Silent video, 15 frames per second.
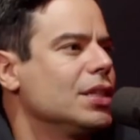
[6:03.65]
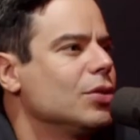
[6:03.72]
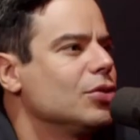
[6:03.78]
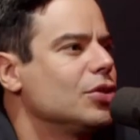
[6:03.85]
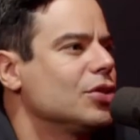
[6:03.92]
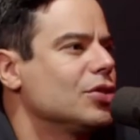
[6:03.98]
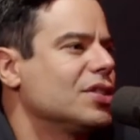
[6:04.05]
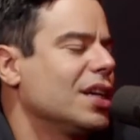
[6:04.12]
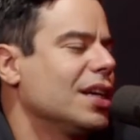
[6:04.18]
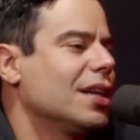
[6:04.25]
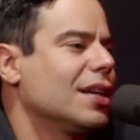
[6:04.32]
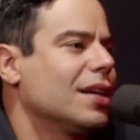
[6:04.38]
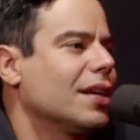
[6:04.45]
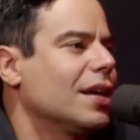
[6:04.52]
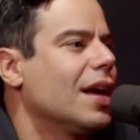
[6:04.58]
She was just
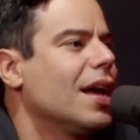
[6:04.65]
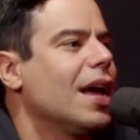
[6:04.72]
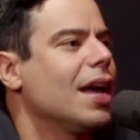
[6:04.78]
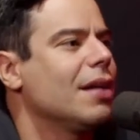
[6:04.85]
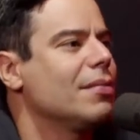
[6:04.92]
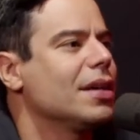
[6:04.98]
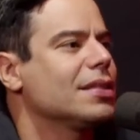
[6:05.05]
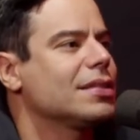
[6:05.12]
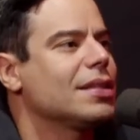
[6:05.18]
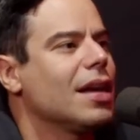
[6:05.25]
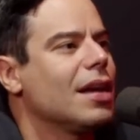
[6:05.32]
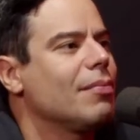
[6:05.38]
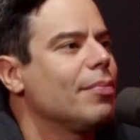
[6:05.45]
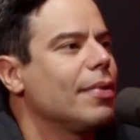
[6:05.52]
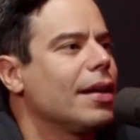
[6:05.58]
saying like, I messed
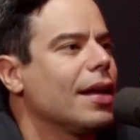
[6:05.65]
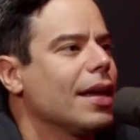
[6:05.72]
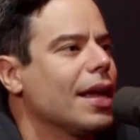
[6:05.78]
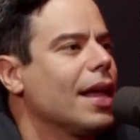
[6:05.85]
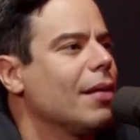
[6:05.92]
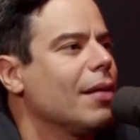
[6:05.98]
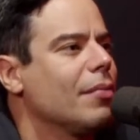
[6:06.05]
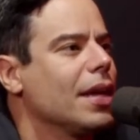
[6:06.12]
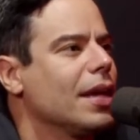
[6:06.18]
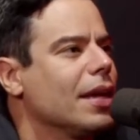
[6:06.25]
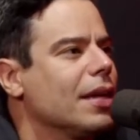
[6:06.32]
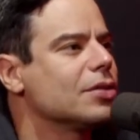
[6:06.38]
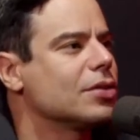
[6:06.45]
up, but like help me.